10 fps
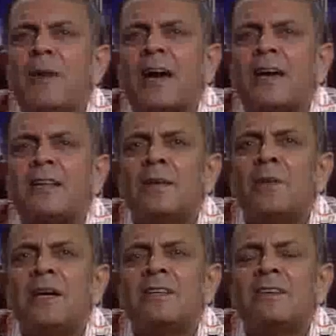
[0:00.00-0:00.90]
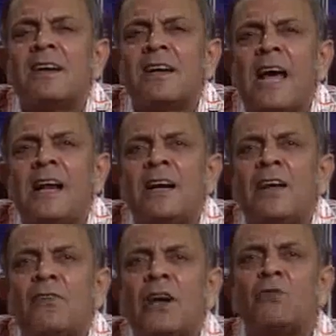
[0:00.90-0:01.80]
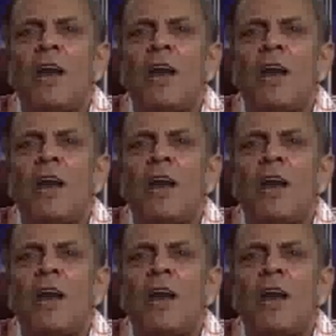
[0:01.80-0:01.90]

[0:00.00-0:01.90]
mechanism is entirely different.